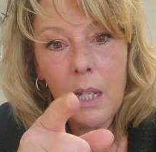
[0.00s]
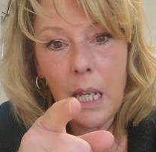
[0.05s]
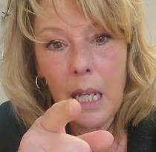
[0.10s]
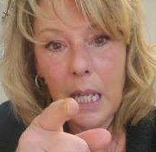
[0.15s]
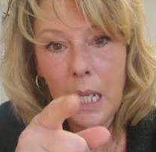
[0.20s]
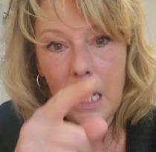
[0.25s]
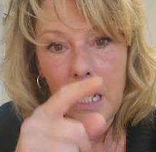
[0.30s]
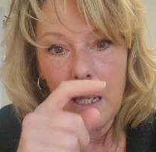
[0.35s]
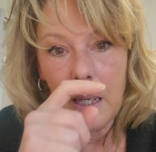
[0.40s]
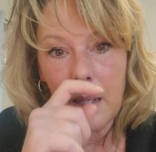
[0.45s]

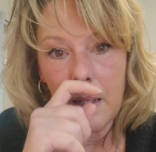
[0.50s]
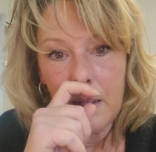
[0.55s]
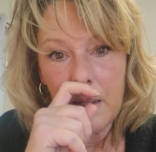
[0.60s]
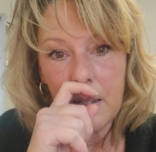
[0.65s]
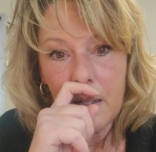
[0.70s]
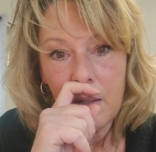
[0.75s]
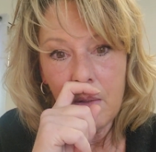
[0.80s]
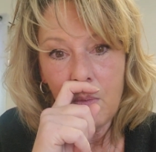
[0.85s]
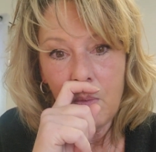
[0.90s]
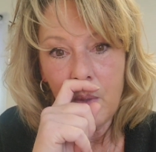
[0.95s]
And
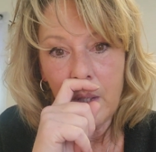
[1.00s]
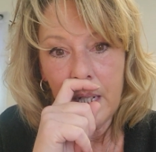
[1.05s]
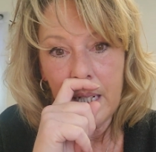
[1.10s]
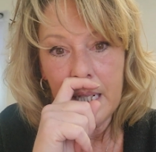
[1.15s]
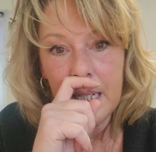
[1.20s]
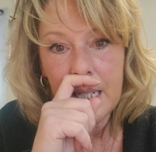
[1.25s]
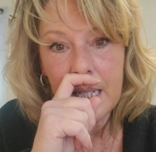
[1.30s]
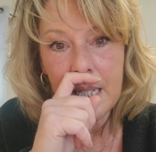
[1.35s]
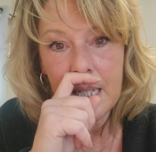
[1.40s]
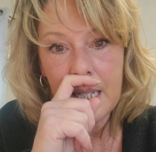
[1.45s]
when
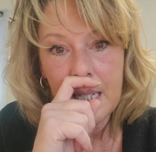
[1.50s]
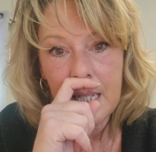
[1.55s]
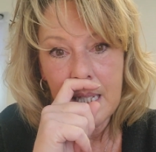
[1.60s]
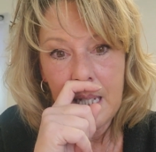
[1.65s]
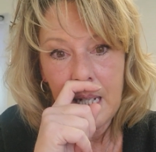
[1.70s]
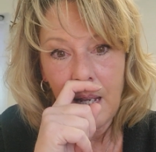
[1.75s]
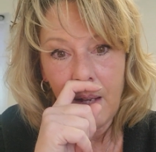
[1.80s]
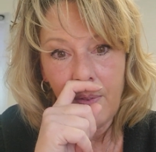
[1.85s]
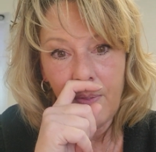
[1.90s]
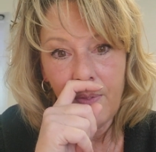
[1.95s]
it's
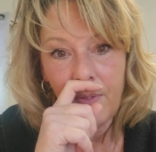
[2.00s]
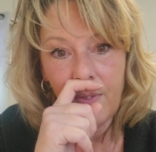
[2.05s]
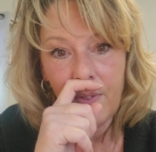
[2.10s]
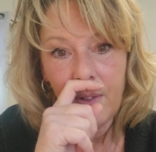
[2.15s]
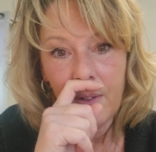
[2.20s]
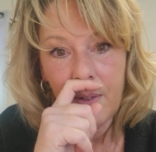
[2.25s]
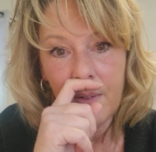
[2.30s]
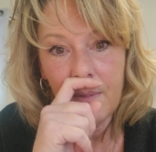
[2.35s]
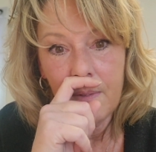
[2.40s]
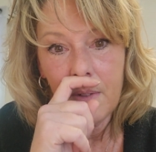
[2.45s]
stiff,
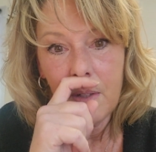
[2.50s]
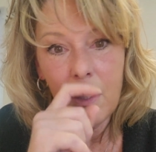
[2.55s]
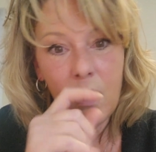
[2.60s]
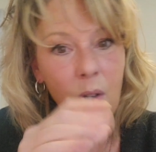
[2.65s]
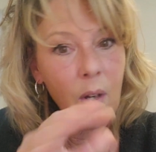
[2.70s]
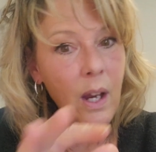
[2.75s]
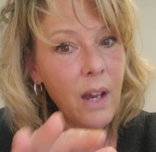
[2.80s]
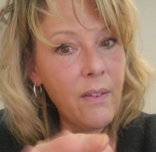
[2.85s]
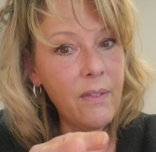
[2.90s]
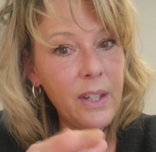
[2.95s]

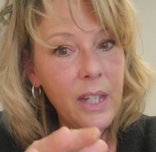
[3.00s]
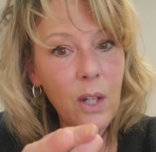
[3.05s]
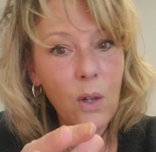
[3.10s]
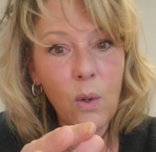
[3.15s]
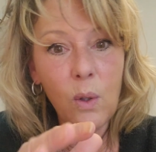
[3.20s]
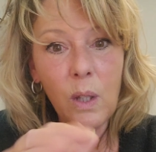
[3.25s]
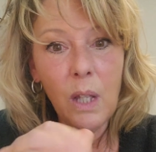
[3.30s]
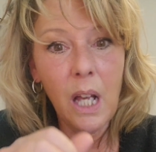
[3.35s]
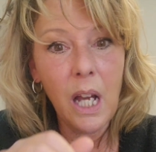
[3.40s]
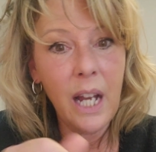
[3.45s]
your
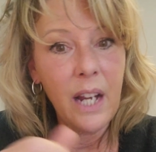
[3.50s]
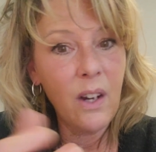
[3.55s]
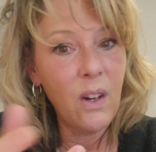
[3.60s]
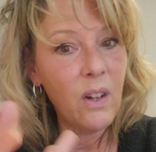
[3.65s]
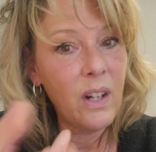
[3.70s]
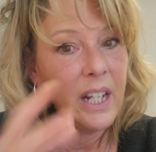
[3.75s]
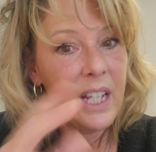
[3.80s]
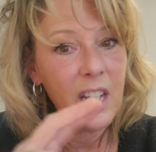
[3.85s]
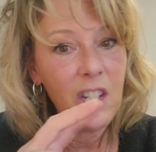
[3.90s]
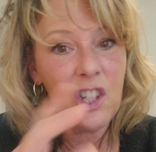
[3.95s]
alveoli
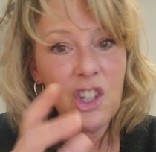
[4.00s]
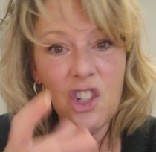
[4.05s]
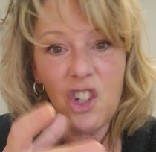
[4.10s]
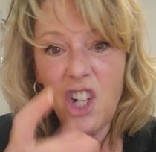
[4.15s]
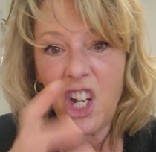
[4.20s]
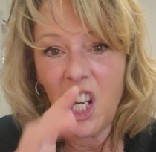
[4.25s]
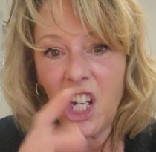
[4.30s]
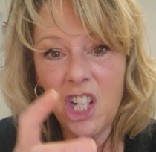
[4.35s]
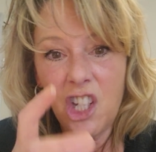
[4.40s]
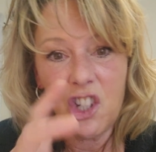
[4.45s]
aren't
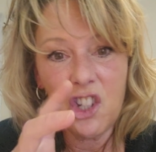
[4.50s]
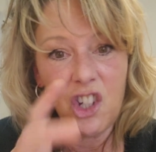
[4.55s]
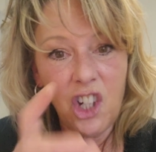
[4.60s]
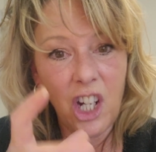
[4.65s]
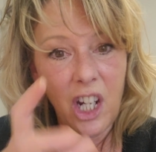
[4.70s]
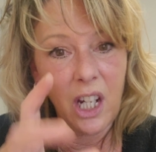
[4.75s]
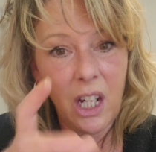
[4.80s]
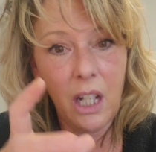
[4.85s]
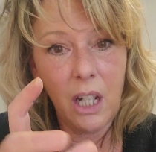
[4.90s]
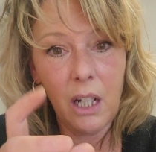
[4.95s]

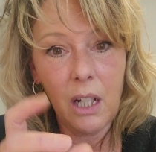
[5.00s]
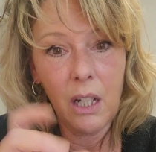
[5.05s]
exchanging